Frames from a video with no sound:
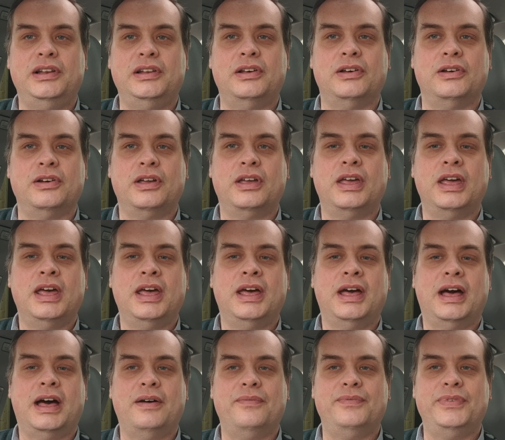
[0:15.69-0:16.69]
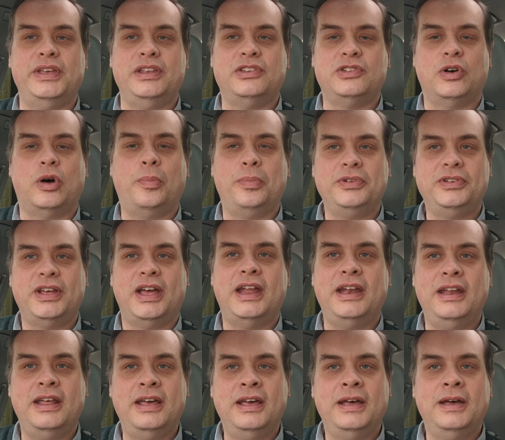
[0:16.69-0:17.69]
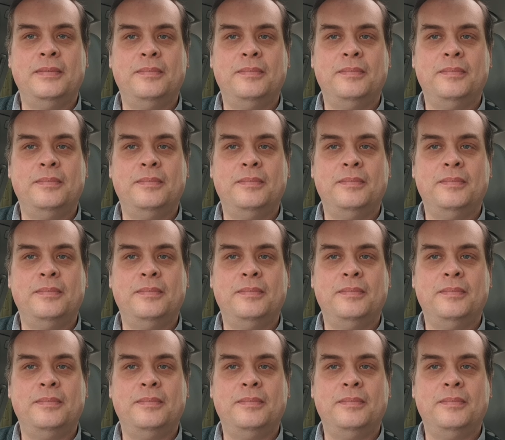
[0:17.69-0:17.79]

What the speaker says: look at the top 10